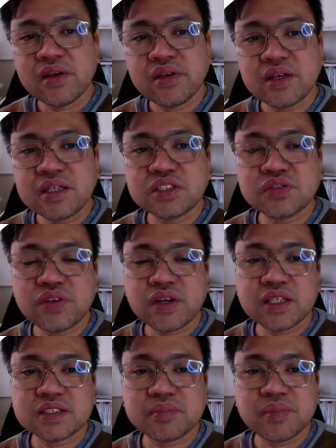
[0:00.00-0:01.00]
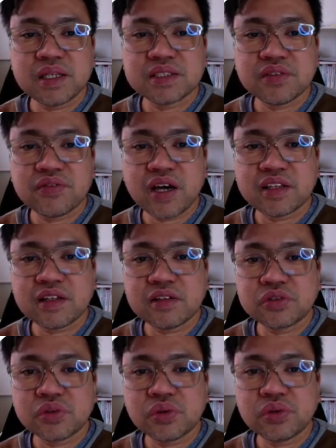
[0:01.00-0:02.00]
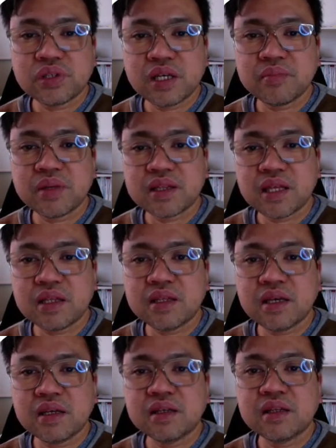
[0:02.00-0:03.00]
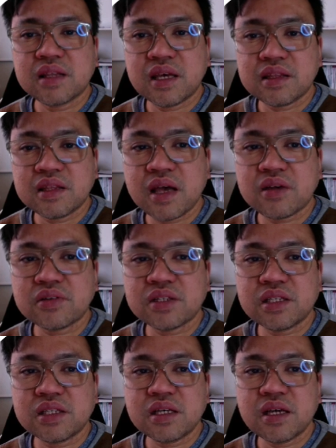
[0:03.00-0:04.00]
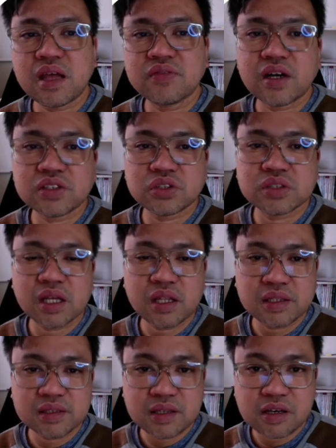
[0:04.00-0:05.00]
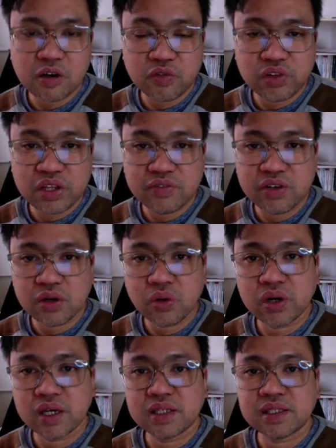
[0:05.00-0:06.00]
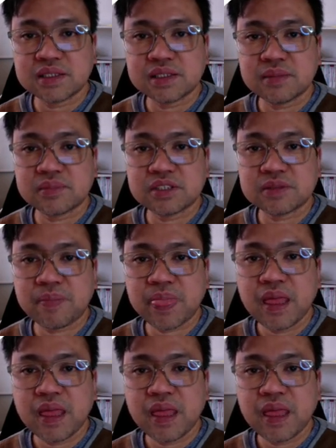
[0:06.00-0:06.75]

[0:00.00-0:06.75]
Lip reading: Each phase plays a vital role in maintaining the integrity and functionality of living organisms.